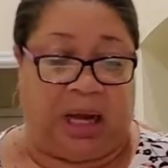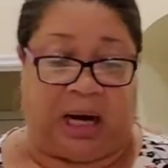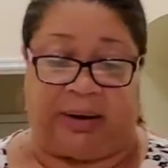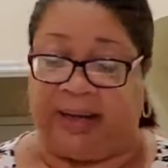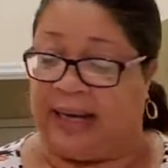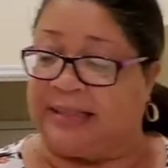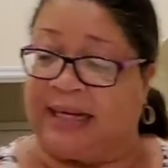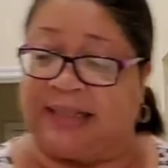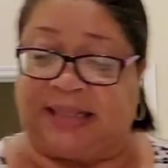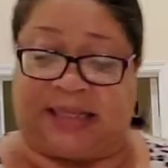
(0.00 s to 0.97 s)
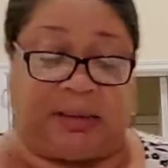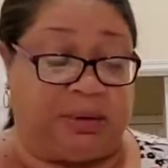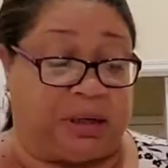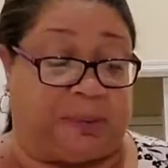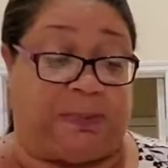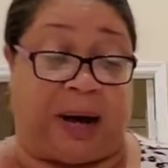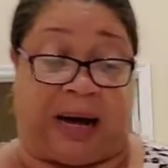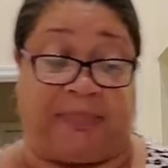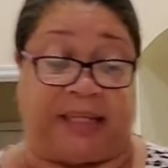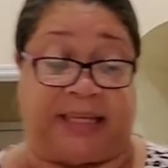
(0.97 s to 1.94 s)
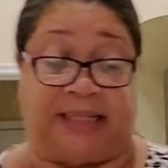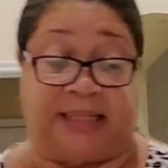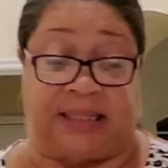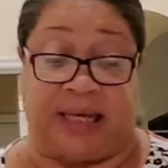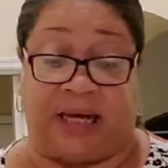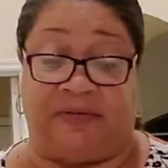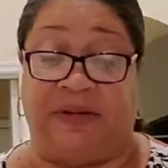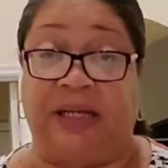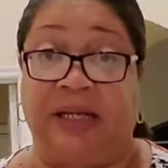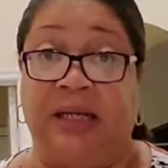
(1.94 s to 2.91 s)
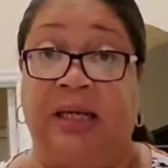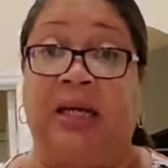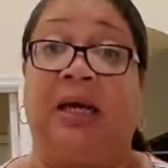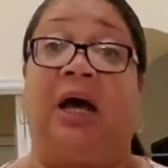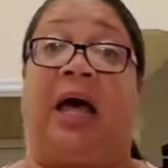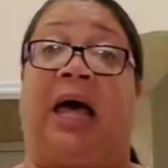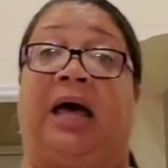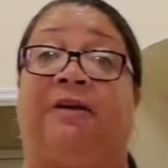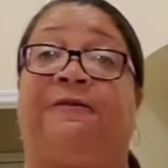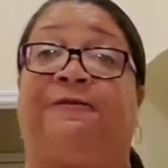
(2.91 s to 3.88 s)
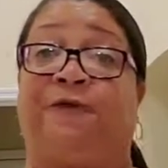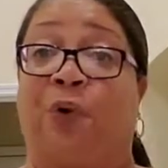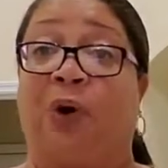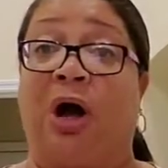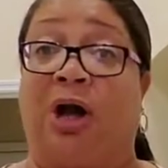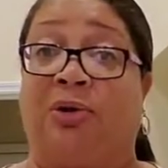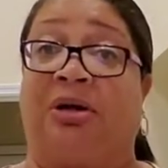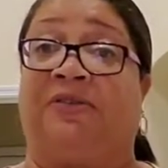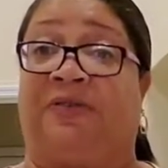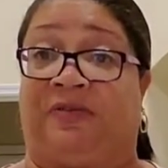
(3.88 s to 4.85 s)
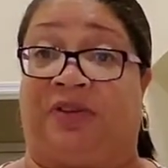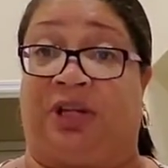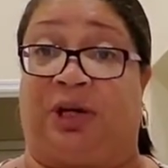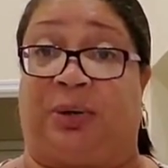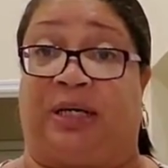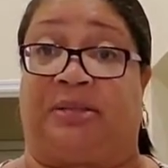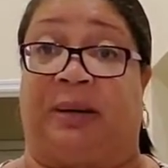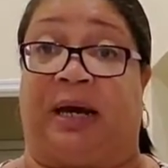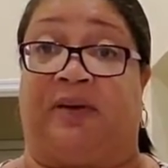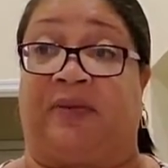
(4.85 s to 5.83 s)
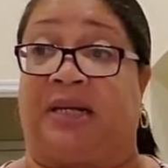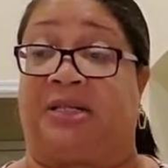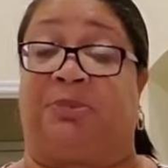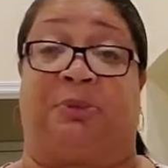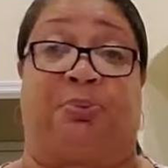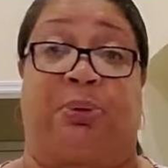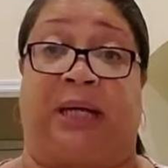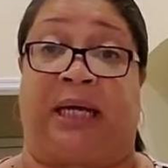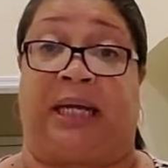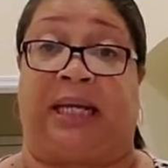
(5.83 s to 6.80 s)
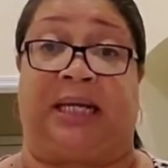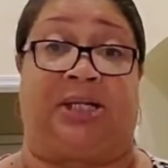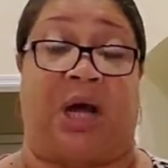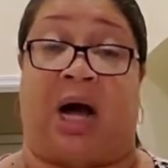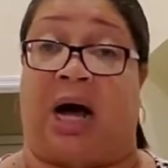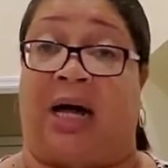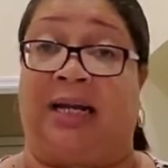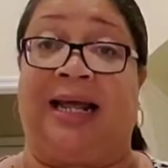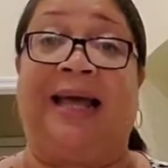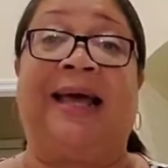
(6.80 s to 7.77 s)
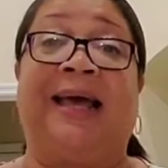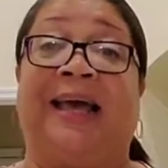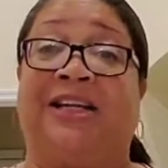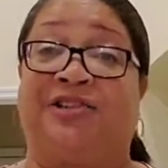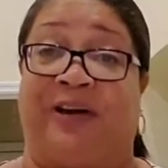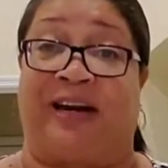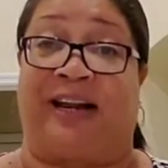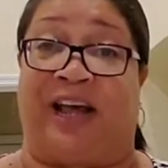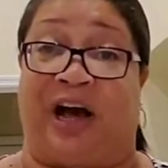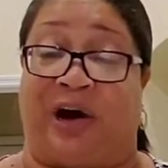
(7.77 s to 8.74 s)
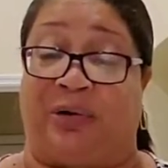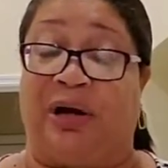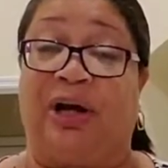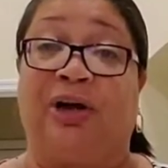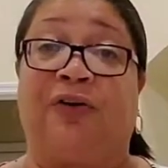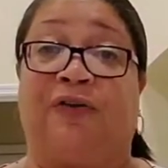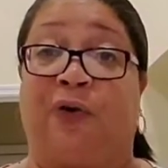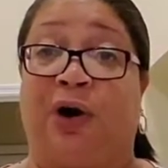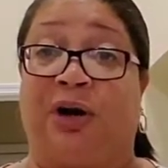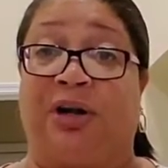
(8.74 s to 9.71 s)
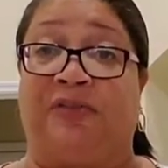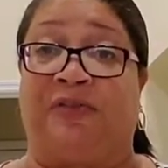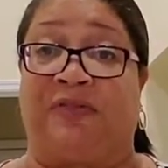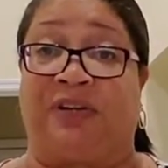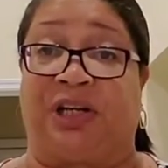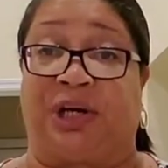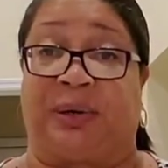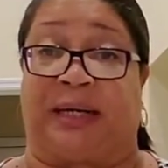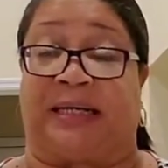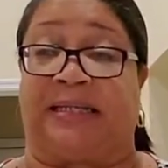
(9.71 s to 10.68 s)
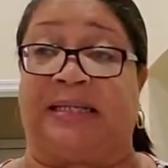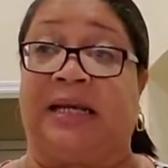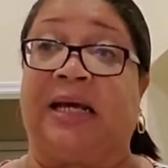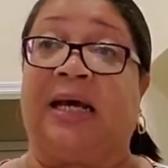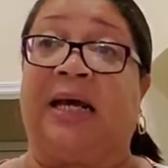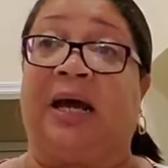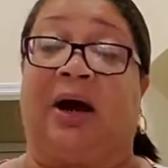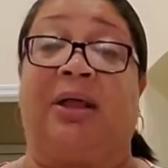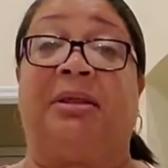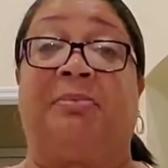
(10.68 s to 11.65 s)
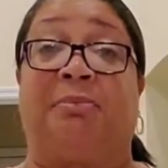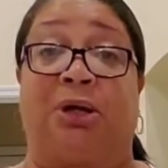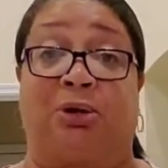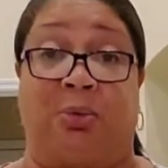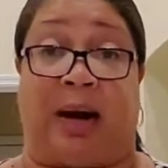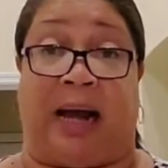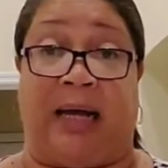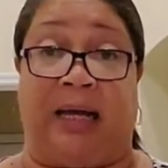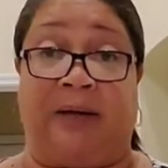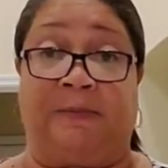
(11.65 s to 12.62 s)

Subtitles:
All right, guys, that's it. I'm going to pop these in the oven at 450 degrees. My oven has been preheating. It's hot. It's ready to go. 450 degrees on the middle rack